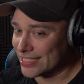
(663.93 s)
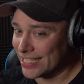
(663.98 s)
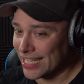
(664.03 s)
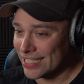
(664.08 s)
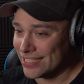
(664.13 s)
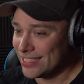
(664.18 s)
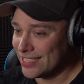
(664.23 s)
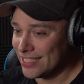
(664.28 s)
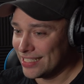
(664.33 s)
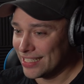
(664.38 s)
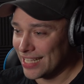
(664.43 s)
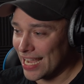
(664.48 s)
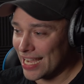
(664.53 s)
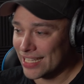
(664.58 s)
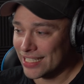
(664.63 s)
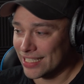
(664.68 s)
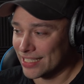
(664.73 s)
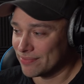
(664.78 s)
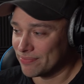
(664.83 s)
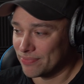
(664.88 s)

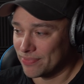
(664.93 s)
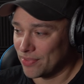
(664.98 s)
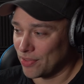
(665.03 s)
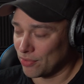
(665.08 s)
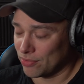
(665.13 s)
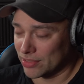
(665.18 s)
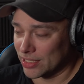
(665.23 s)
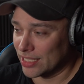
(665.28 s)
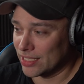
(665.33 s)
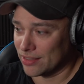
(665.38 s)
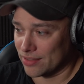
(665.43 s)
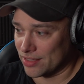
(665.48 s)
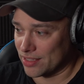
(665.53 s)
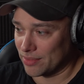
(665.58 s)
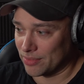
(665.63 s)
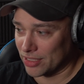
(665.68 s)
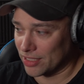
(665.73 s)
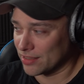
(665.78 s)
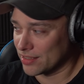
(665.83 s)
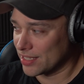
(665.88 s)
1983 or
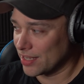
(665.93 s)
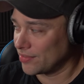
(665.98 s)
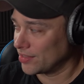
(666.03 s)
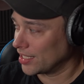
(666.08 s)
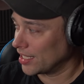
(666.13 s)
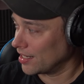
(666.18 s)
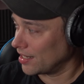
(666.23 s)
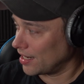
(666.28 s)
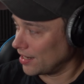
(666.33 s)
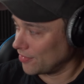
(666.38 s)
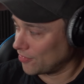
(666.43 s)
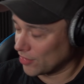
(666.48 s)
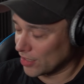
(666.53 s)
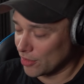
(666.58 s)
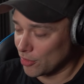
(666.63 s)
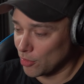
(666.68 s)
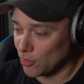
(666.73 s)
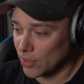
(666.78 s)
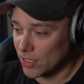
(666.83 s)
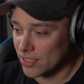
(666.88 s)
something, or 78, I
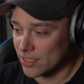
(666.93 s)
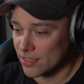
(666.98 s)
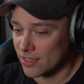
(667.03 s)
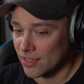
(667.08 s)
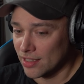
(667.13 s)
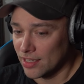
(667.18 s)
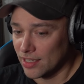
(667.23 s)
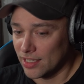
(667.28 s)
forget what it was.